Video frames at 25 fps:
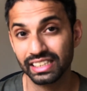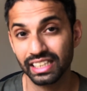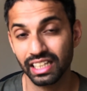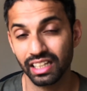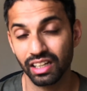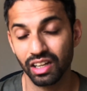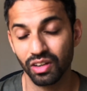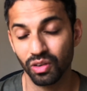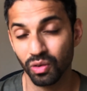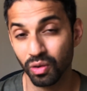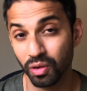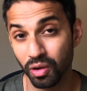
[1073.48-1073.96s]

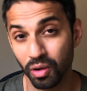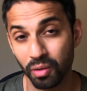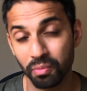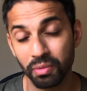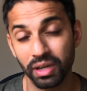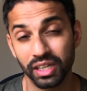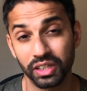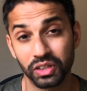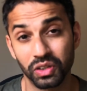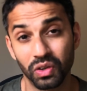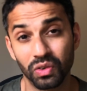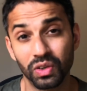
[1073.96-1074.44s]
on
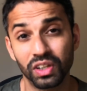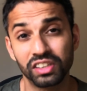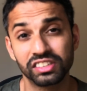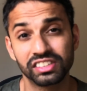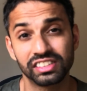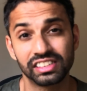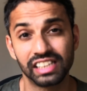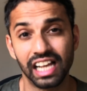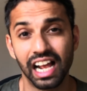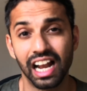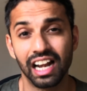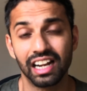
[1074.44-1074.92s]
my gross
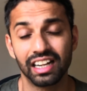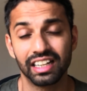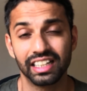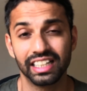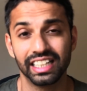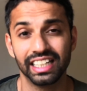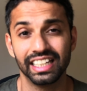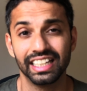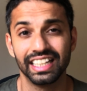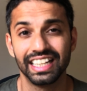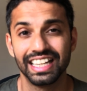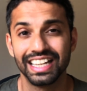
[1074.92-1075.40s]

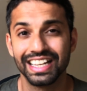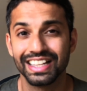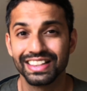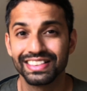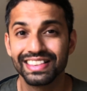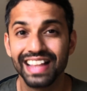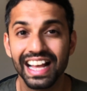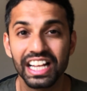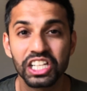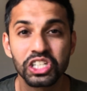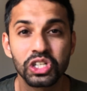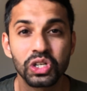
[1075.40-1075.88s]
salary,
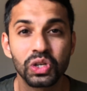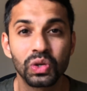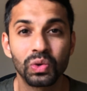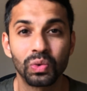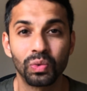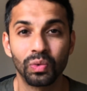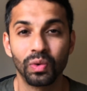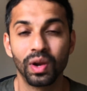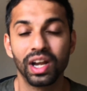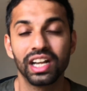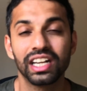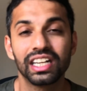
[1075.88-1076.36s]
that's
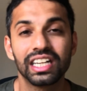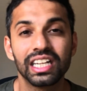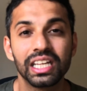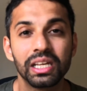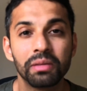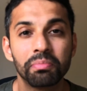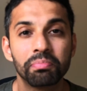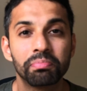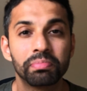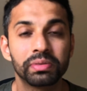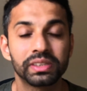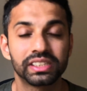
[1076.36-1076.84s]

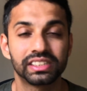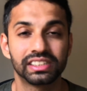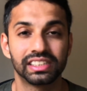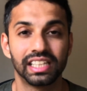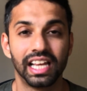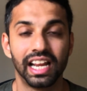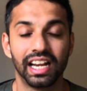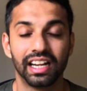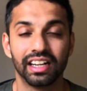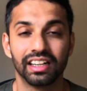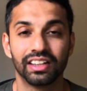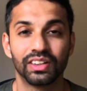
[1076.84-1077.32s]

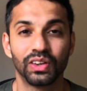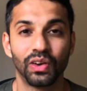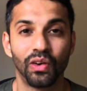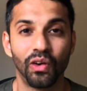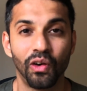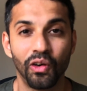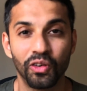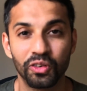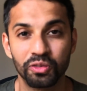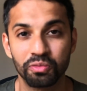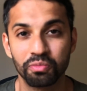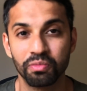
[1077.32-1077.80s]
20%
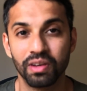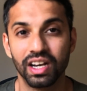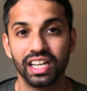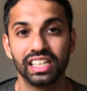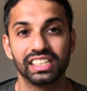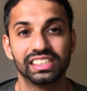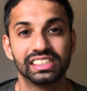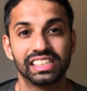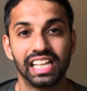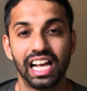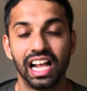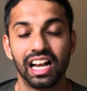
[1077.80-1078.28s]
of
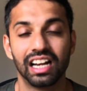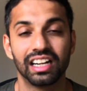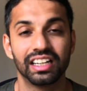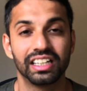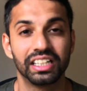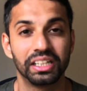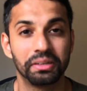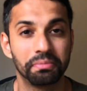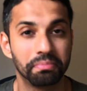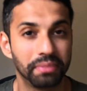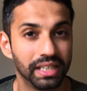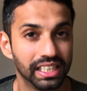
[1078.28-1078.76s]
my
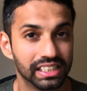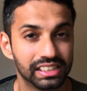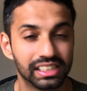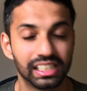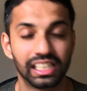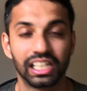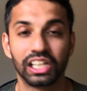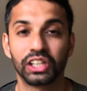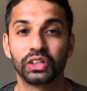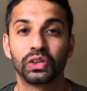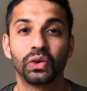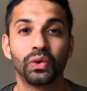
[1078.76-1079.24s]
salary
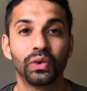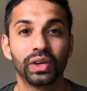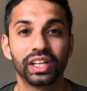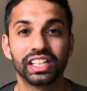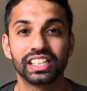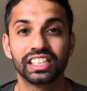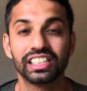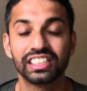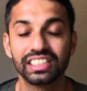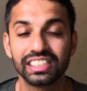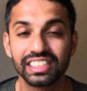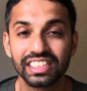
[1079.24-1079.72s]
basically
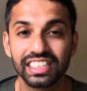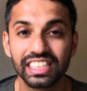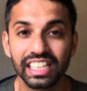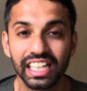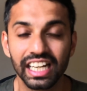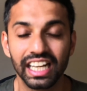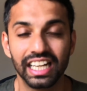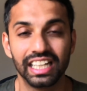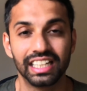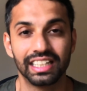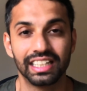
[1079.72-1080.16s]
going straight